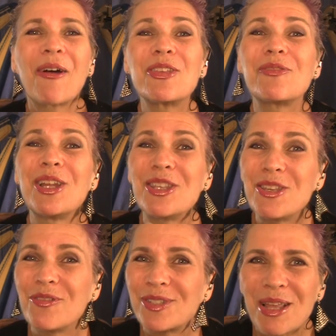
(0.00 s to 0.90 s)
or you can
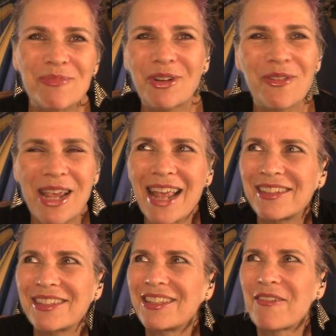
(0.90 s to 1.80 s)
use them to
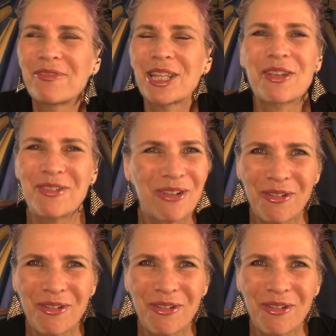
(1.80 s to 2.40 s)
create a really